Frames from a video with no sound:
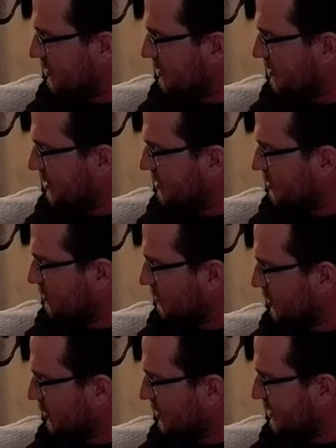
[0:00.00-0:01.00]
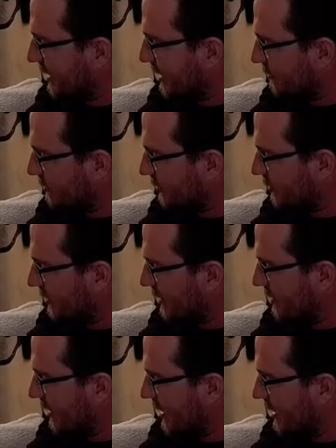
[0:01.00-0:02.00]
titular character
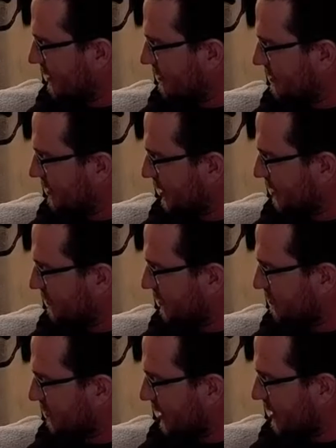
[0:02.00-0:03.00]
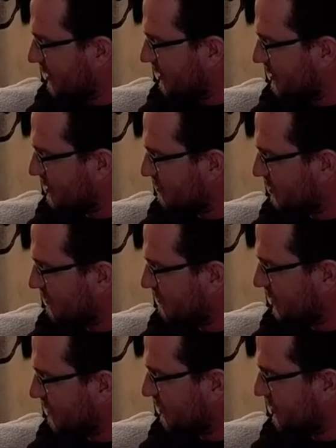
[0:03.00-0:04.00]
and Ed Solomon writing the
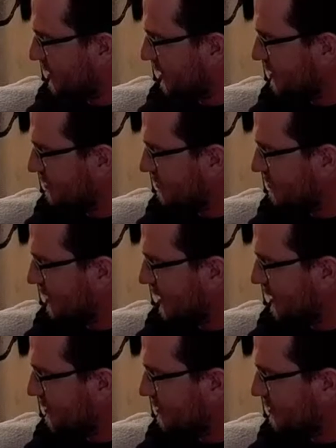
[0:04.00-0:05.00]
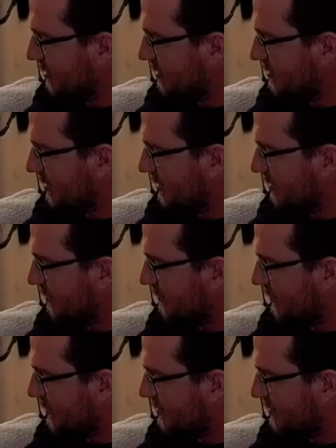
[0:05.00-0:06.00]
screenplay, but changes were made to the Dark
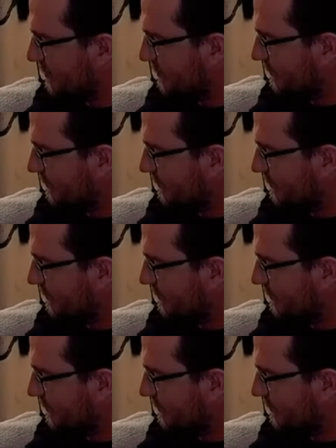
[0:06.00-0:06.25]
Universe